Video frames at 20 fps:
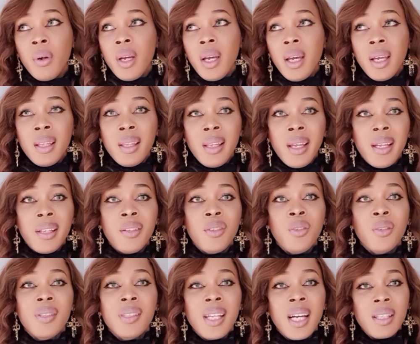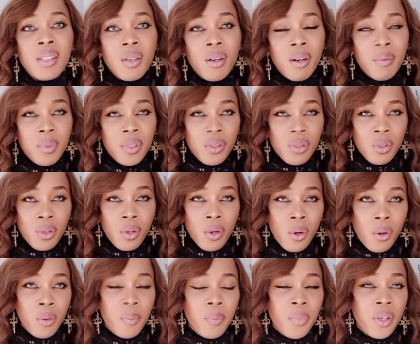and then you start to come into your
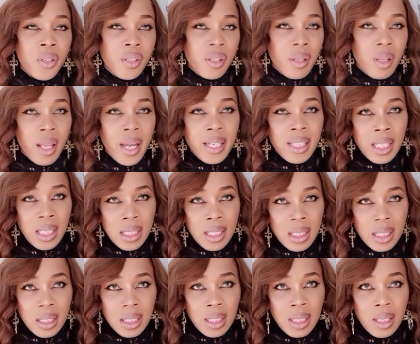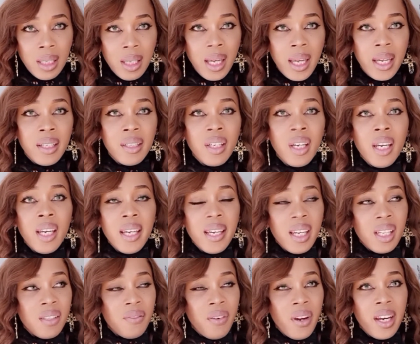own personal identity, and
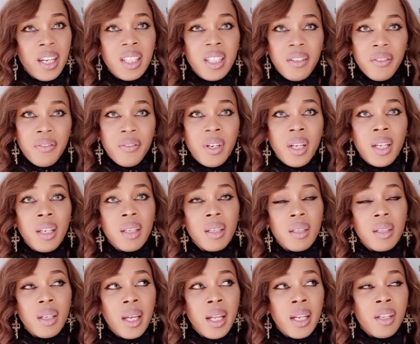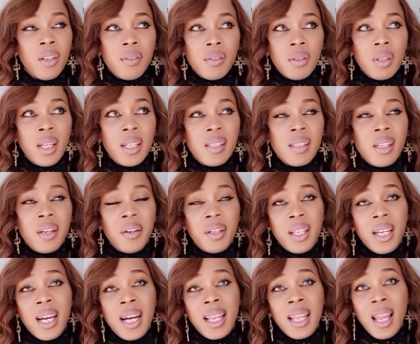it's very different and it doesn't
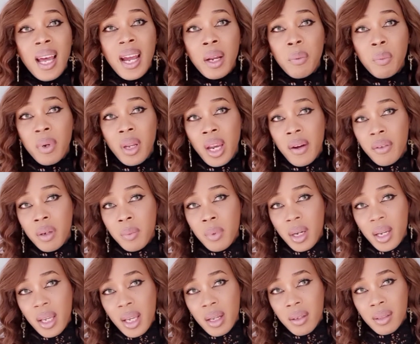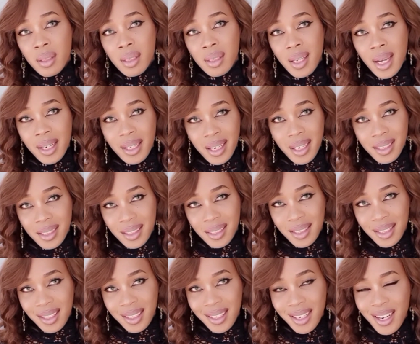necessarily align with everybody else's
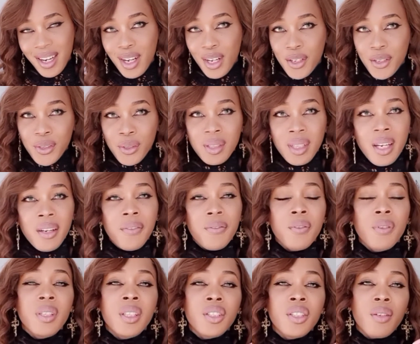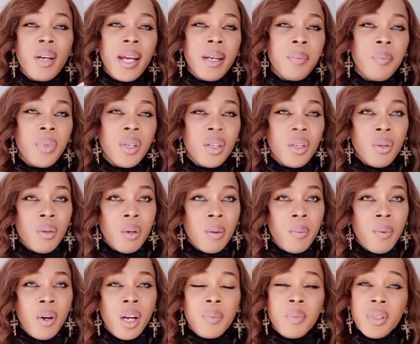identity. So therefore they try to pick you
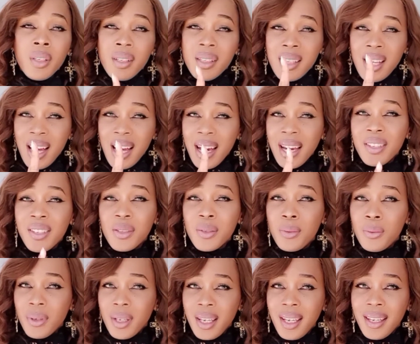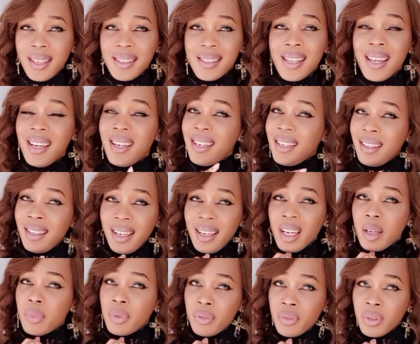apart, because high school kids, they
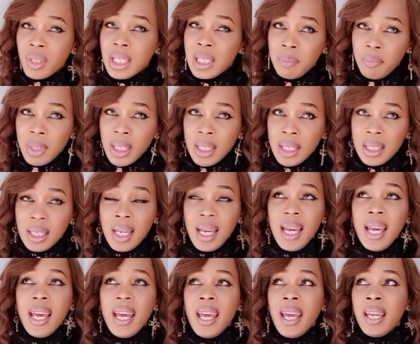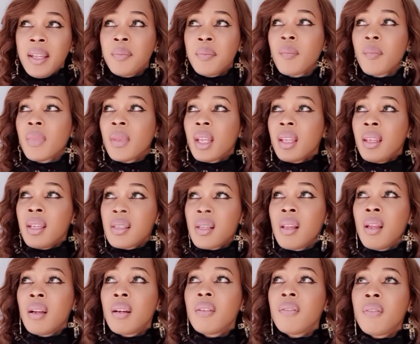can be really mean. And there's a
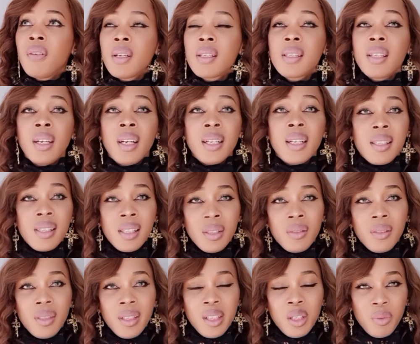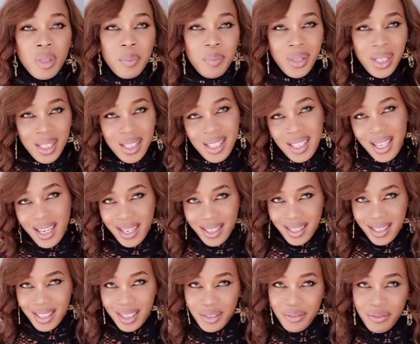lot of us that are still dealing with
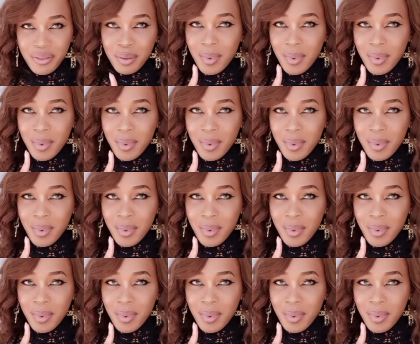PTSD from